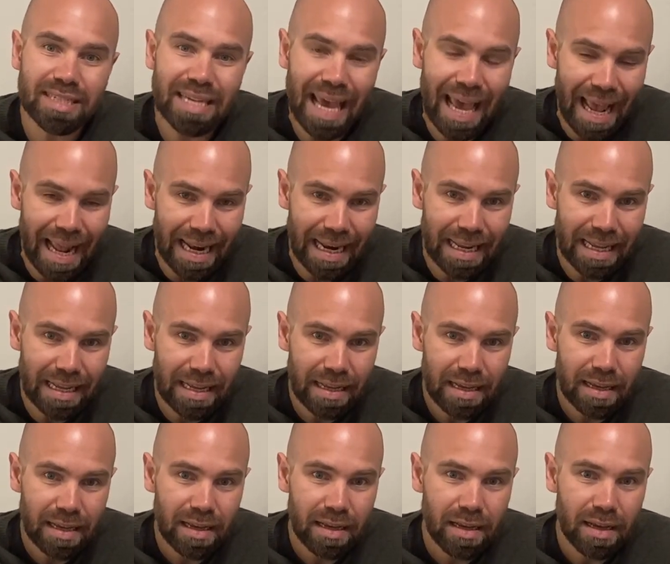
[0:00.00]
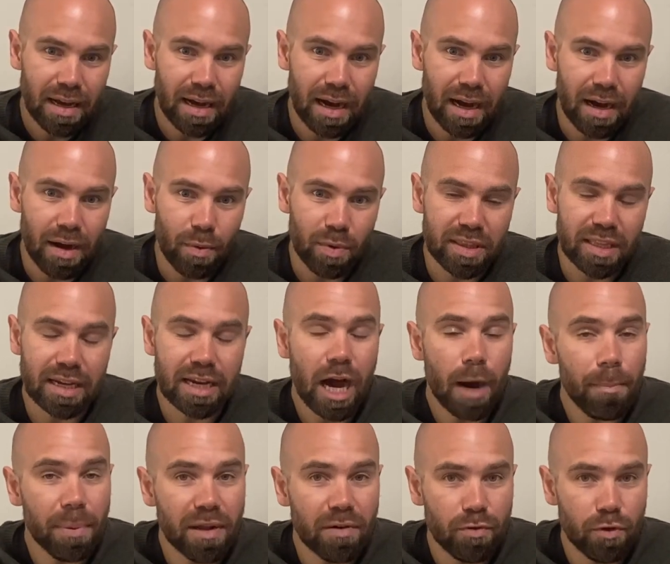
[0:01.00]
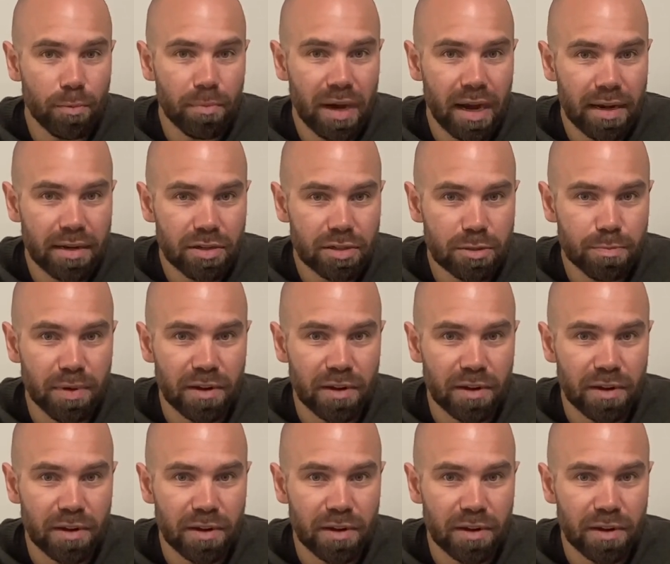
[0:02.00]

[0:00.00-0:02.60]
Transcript: 10 with a couple of reminders.